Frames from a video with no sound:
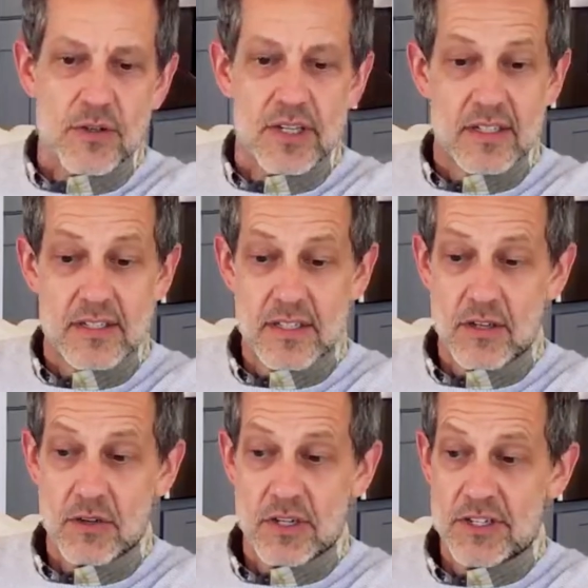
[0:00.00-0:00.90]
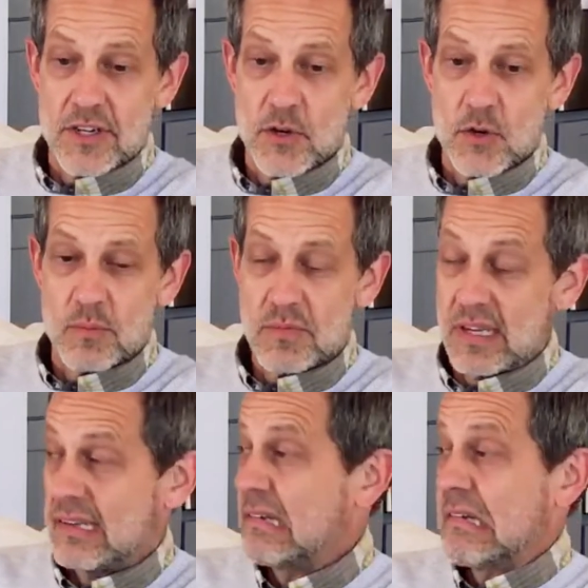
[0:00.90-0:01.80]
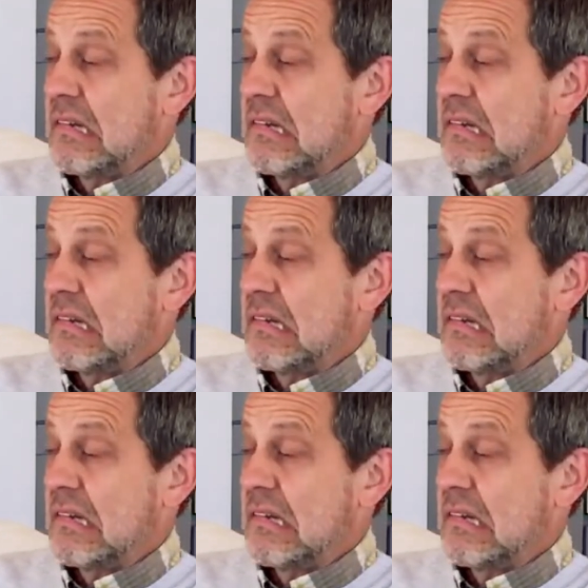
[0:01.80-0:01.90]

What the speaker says: a zero energy home and